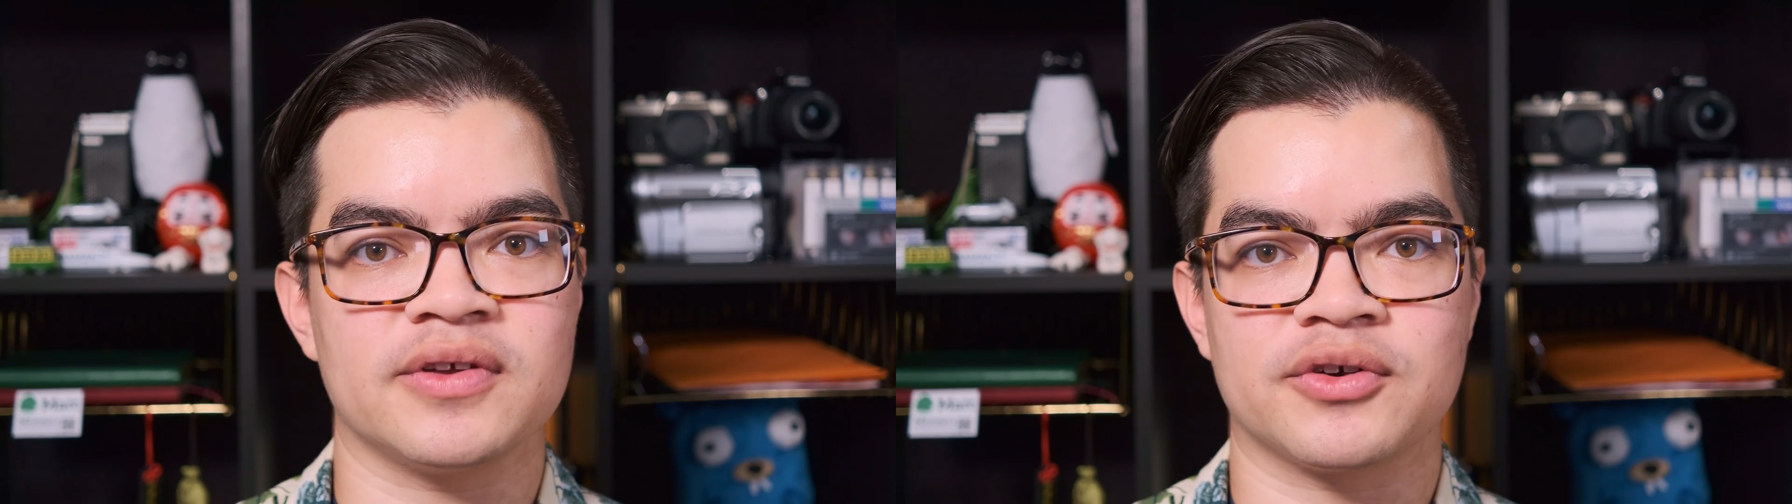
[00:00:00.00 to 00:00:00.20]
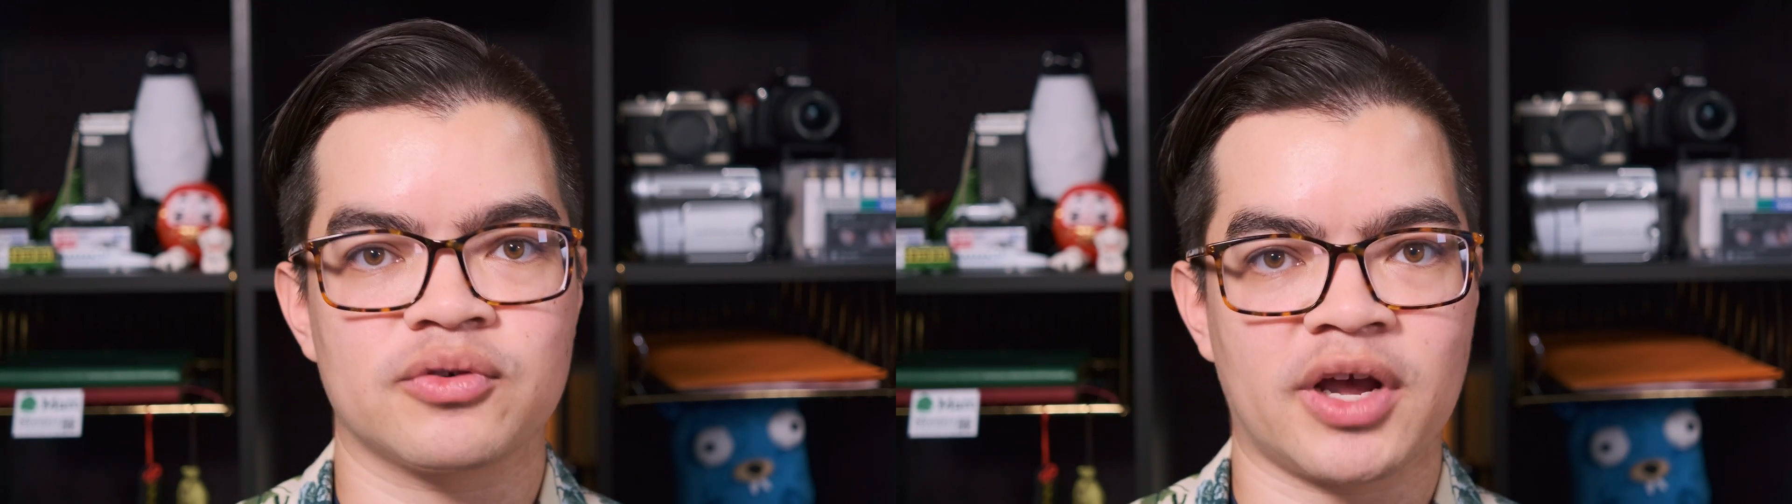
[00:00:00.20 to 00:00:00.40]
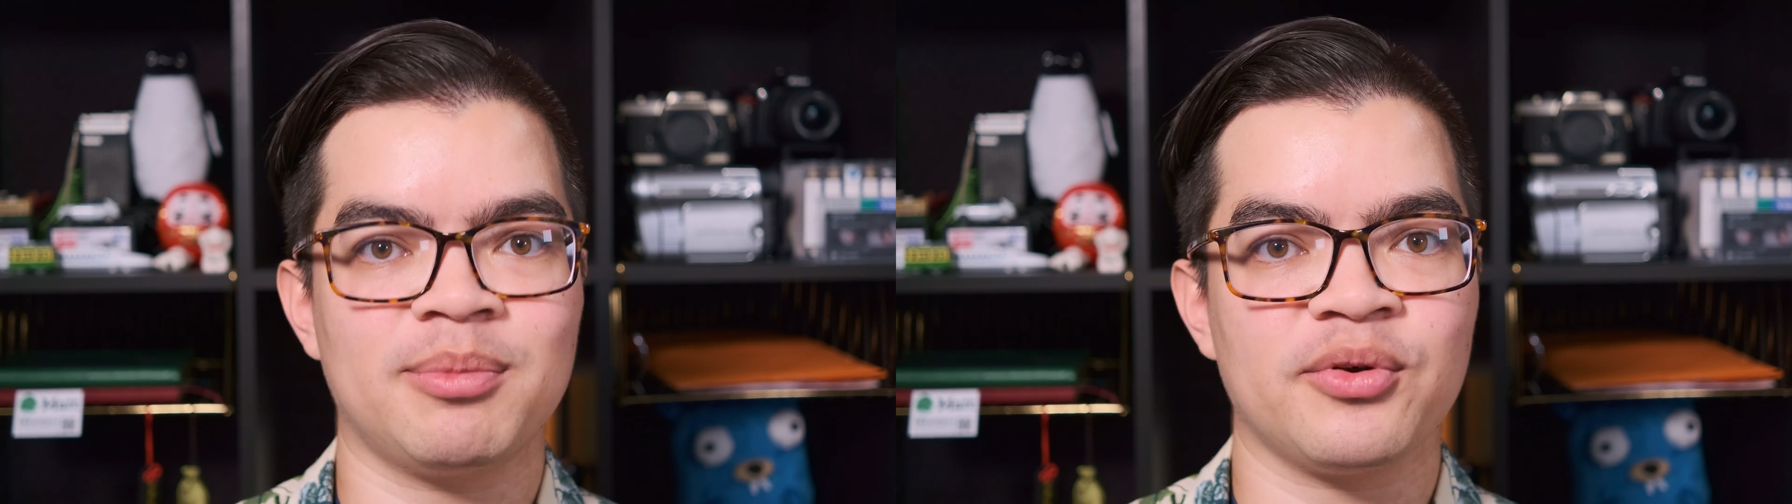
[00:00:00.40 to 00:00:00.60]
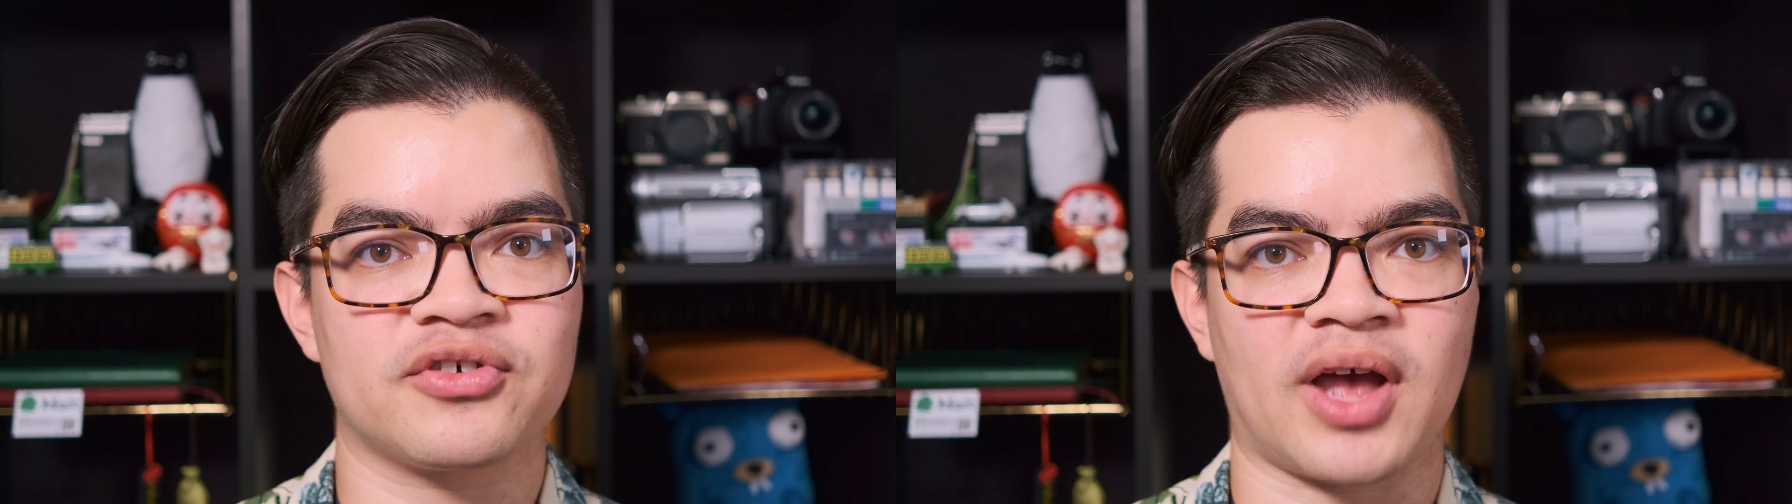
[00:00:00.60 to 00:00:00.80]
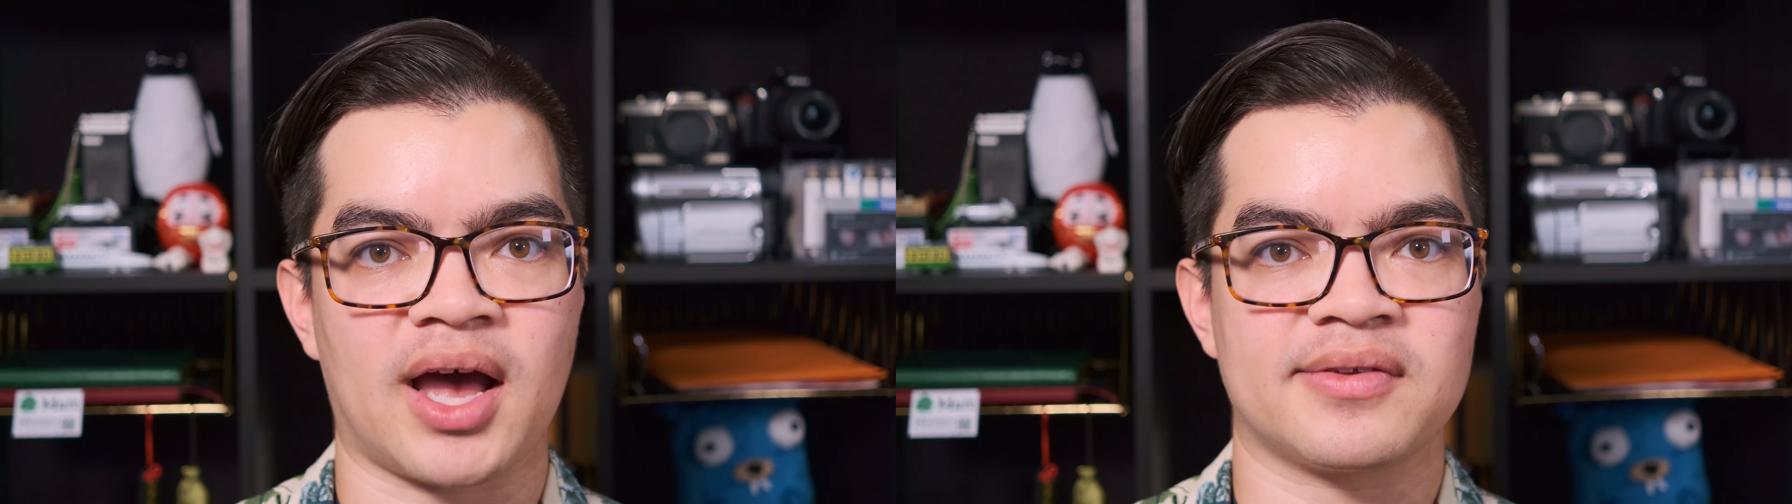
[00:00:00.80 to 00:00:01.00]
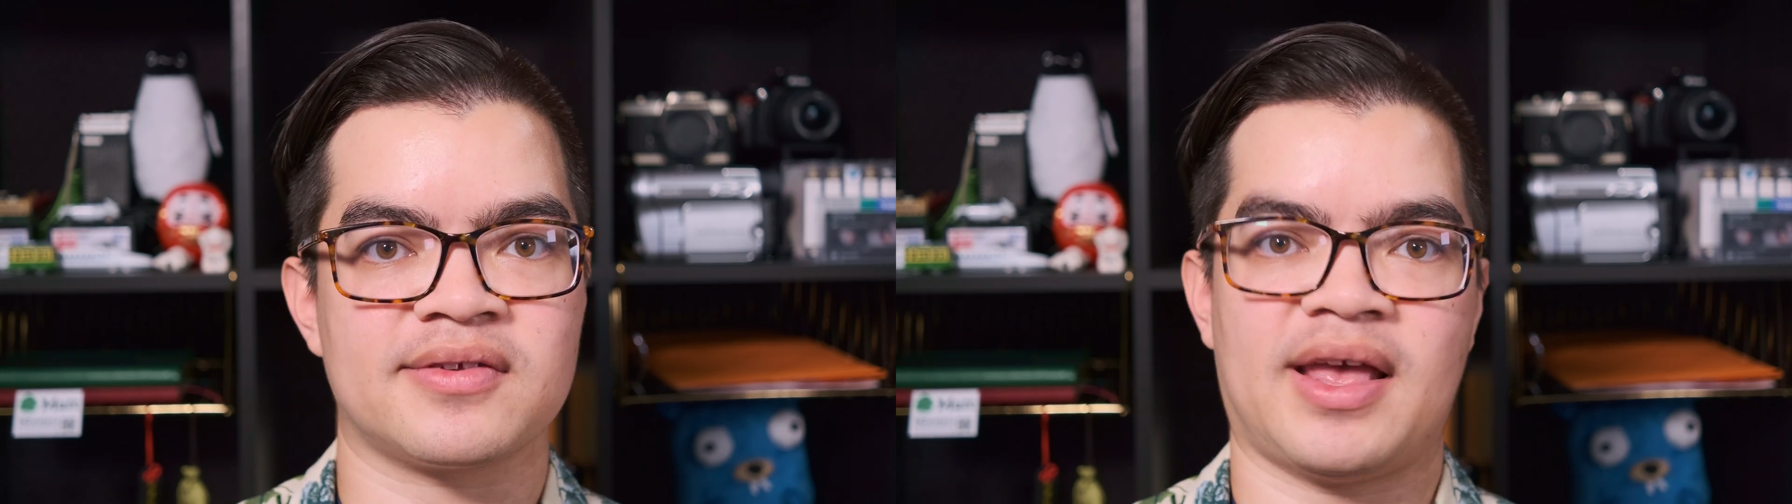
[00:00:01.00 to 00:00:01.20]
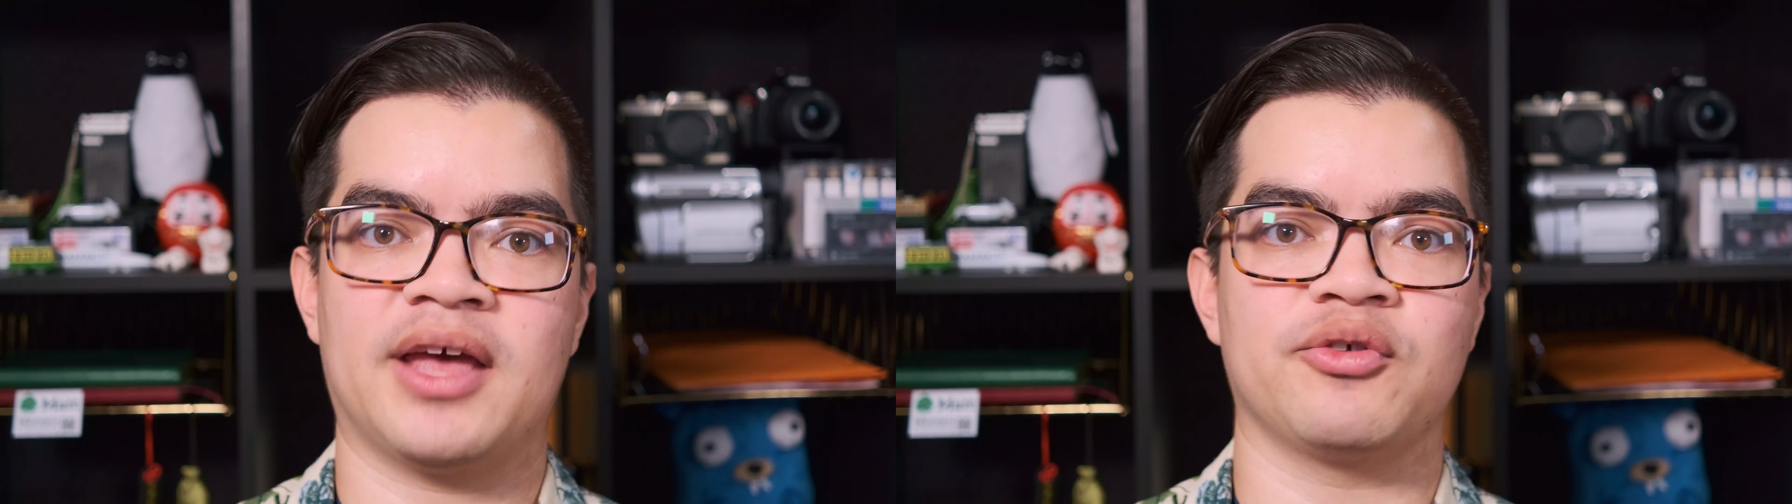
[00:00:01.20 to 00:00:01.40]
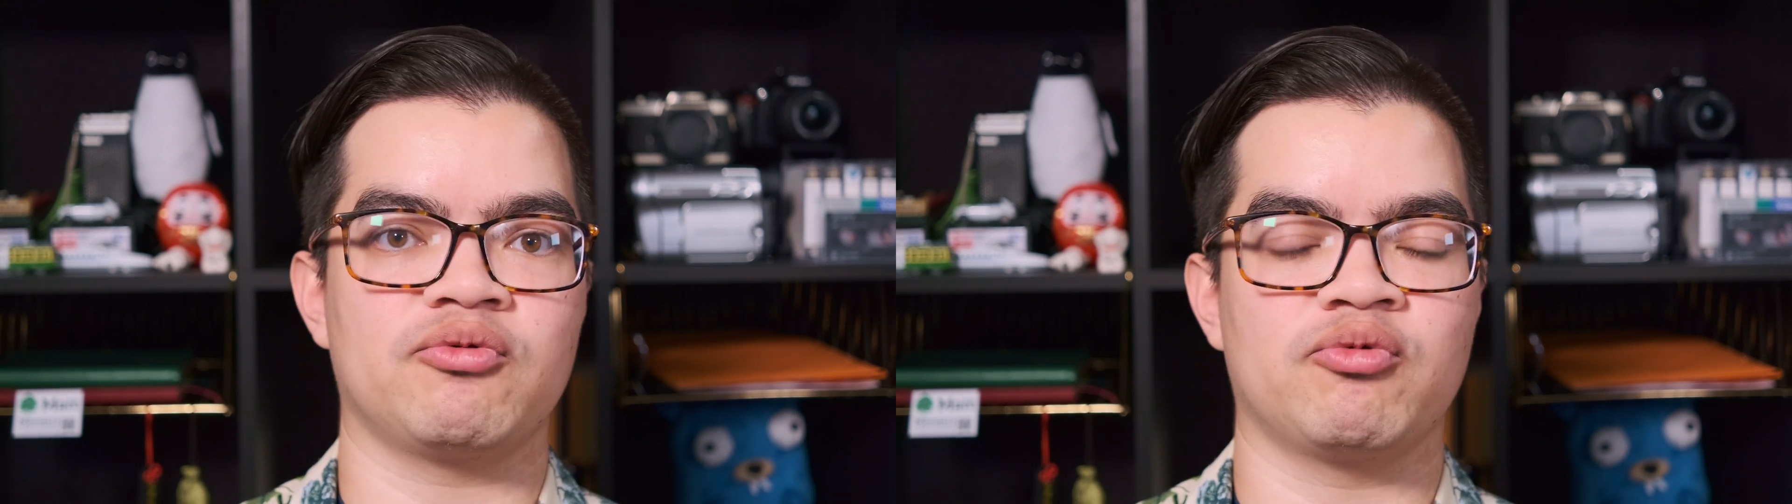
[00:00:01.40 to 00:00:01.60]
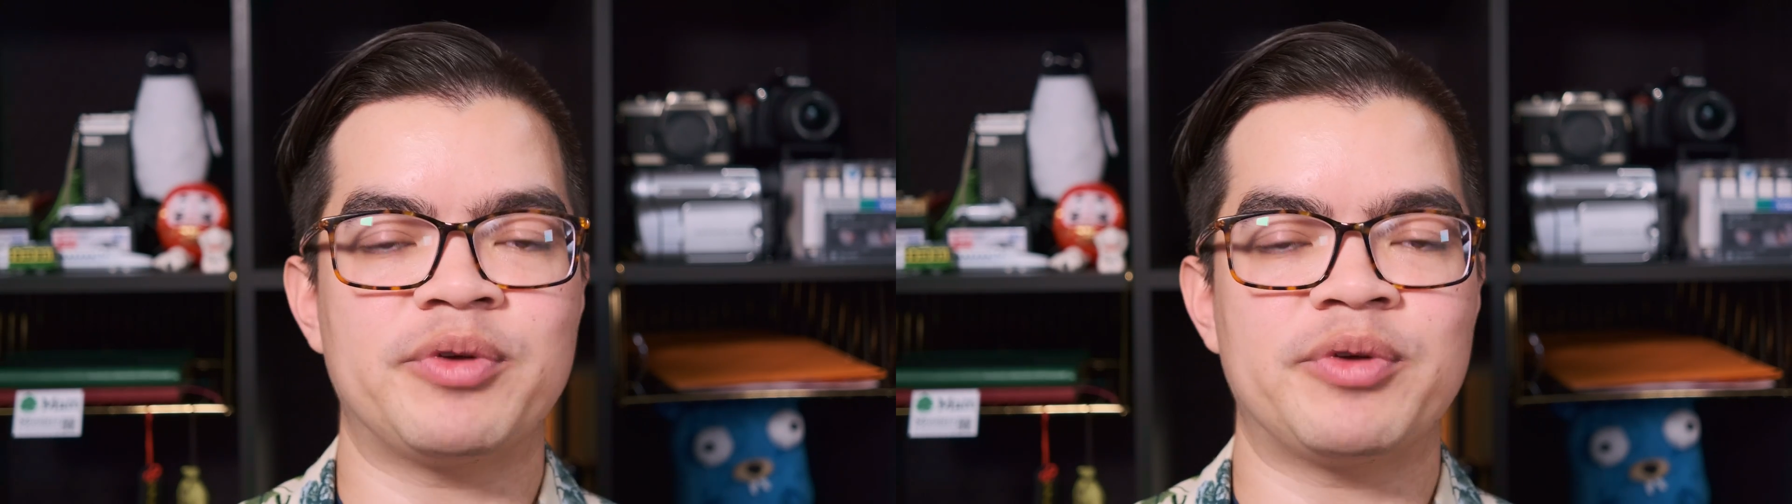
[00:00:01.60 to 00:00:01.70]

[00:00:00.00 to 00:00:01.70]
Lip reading: incredible shots and